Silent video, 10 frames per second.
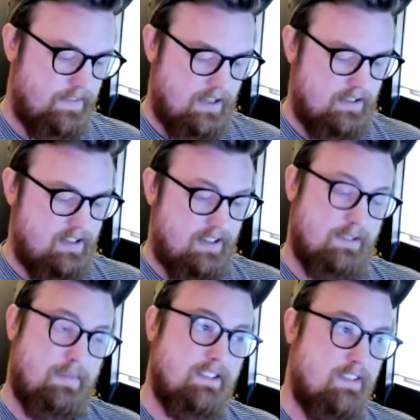It's
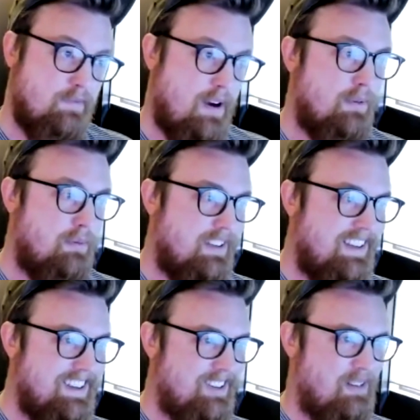expensive
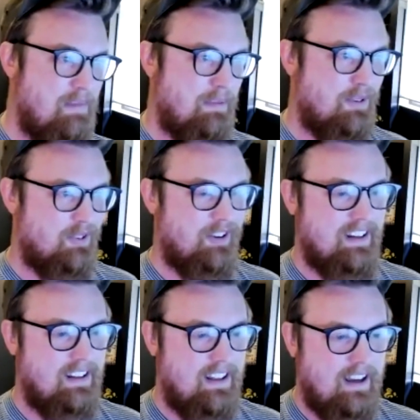probably. You don't want people ordering
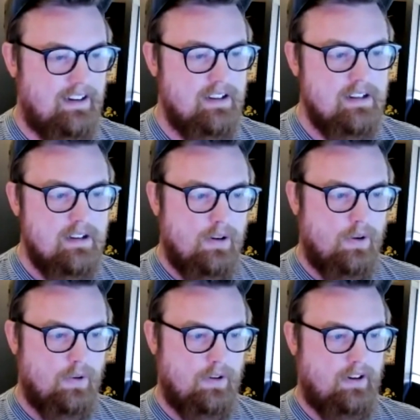it a lot.
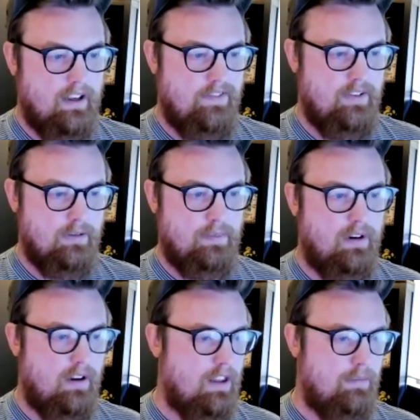Or if you could
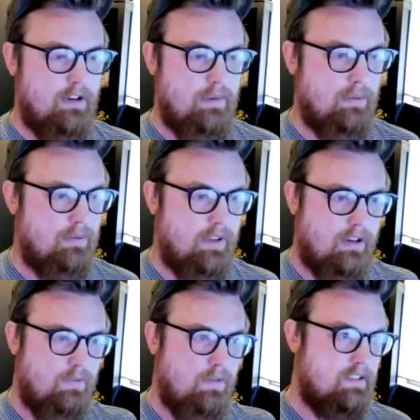put it on the menu, people would be
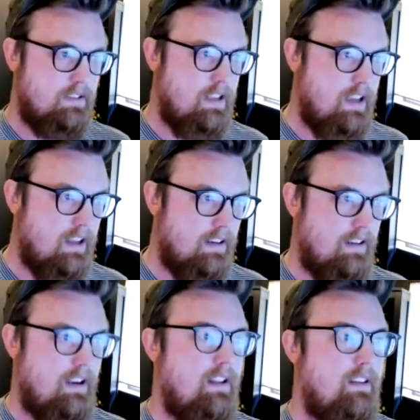like, what's
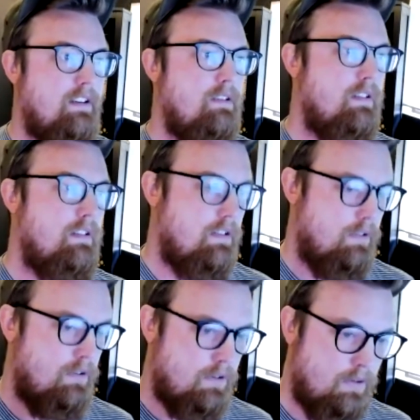that? And then you get
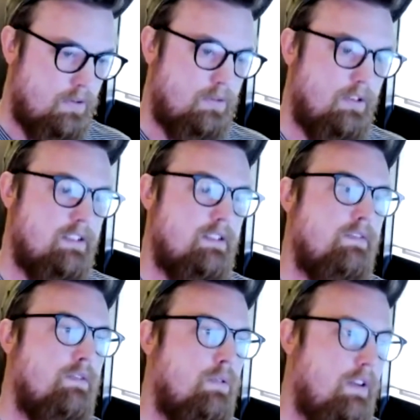into a whole list of
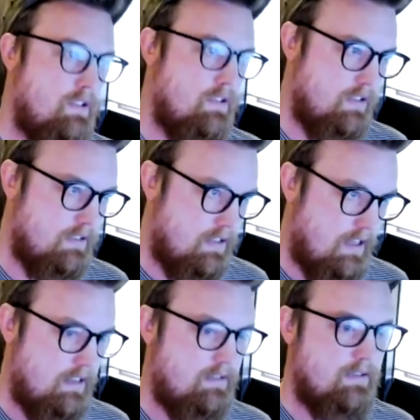questions and
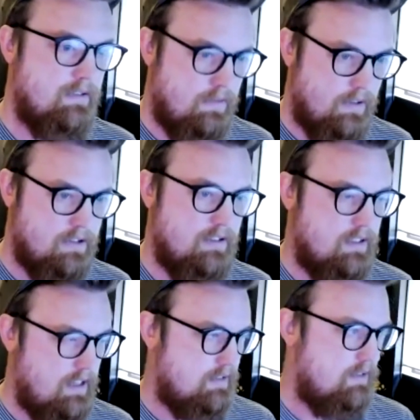answers.
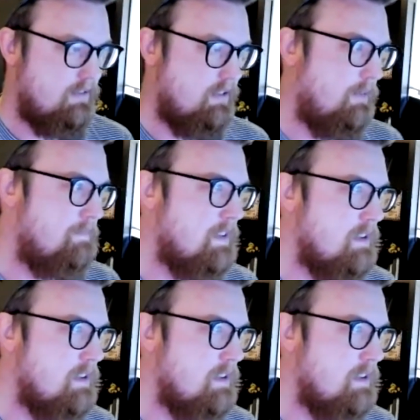So